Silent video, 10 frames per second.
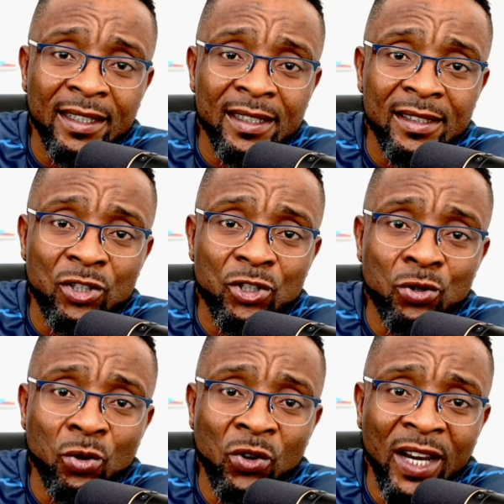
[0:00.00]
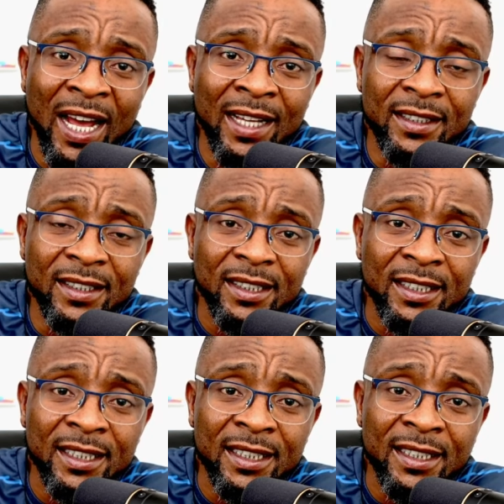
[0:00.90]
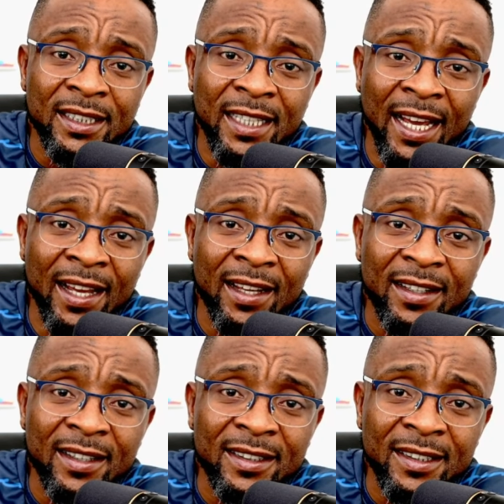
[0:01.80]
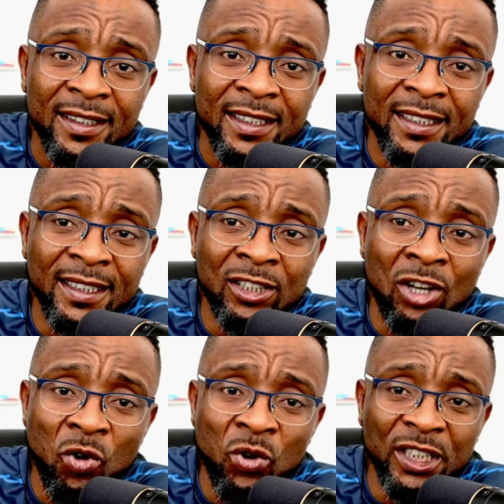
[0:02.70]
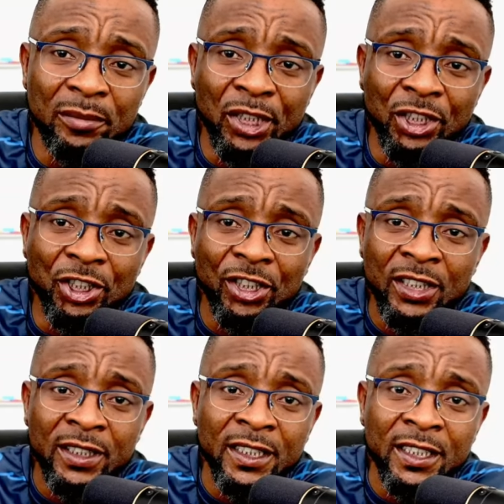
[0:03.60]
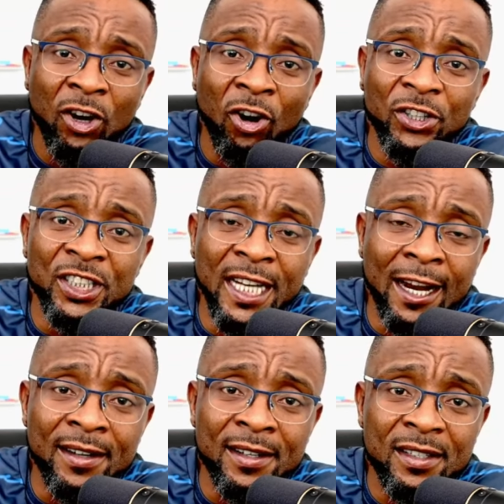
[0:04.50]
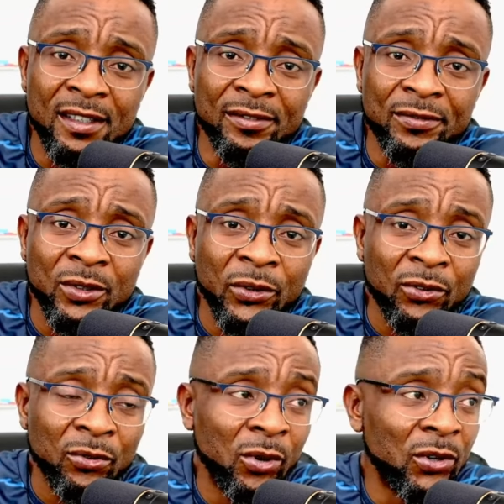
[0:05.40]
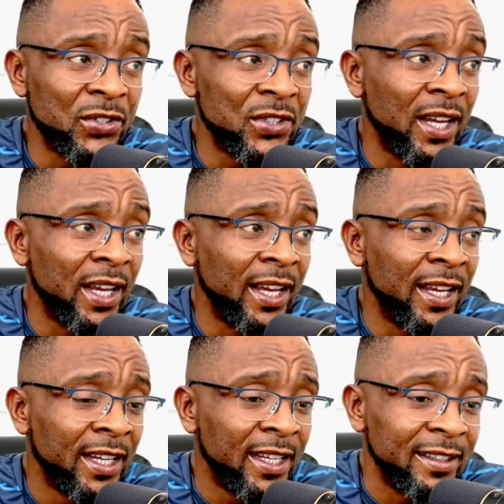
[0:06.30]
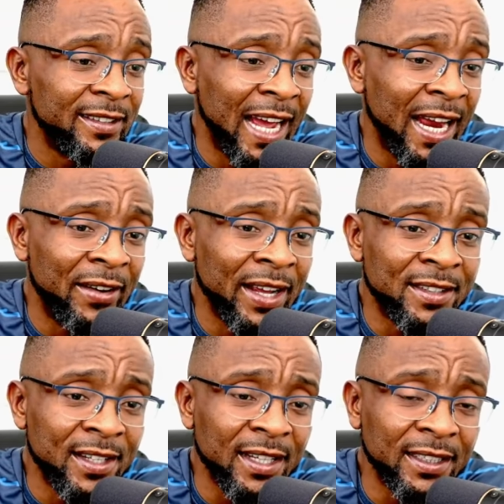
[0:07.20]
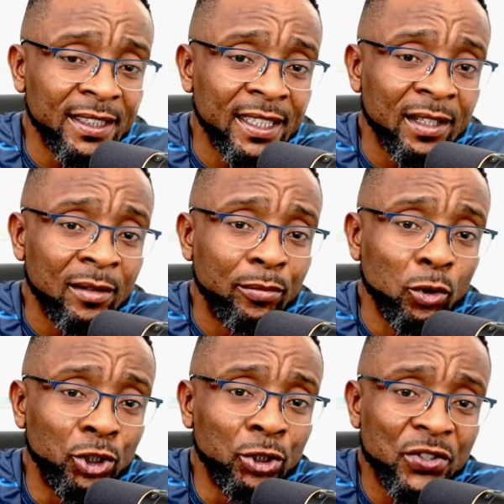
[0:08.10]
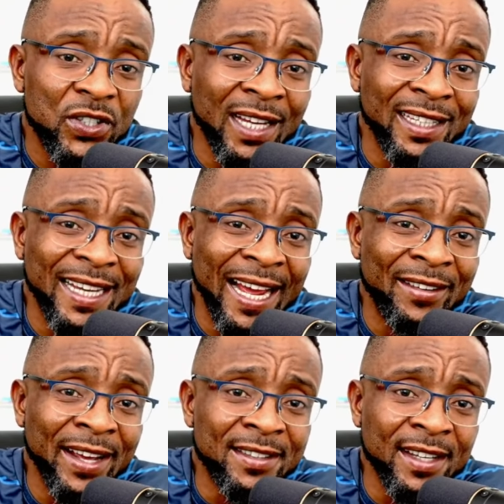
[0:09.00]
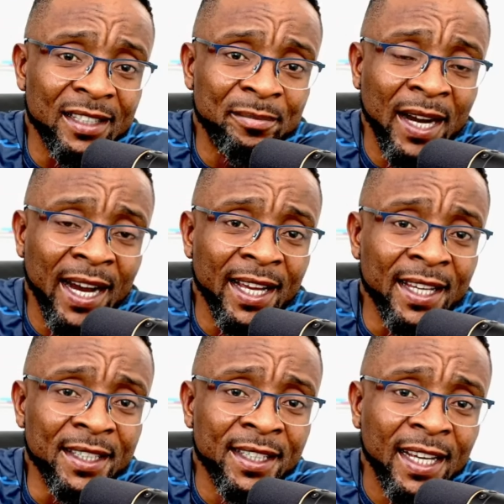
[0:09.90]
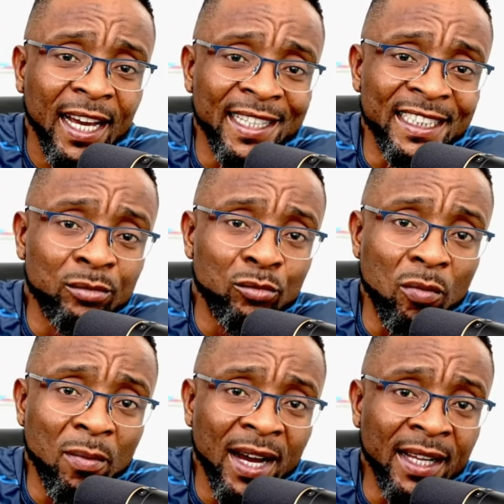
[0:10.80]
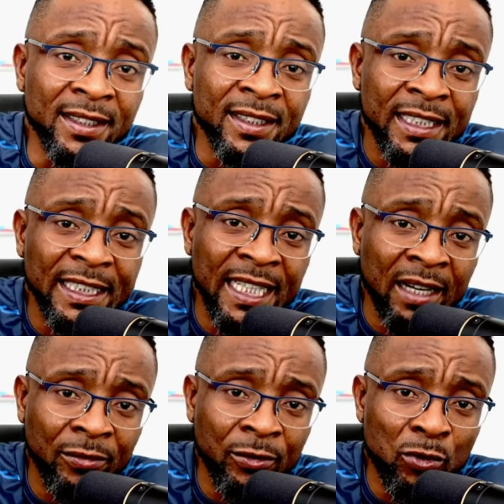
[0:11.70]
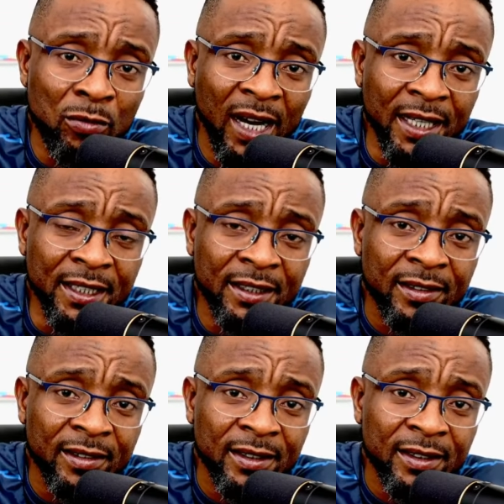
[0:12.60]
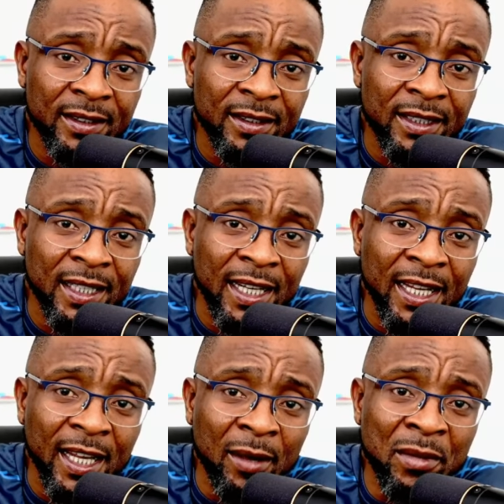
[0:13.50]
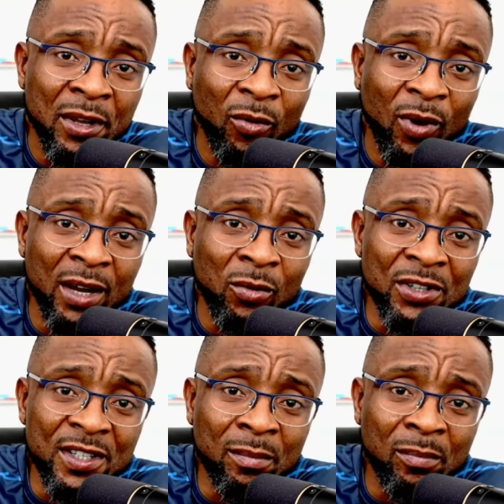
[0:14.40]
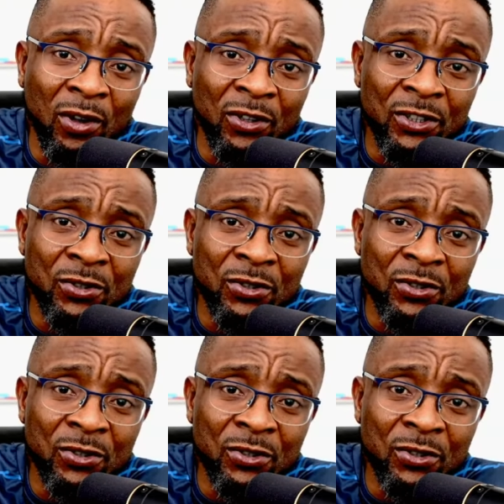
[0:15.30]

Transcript: stole land. He did not own the beach. All the narrative was directed, produced and directed by an Igbo man, Devolumayi. Meanwhile, was the plot to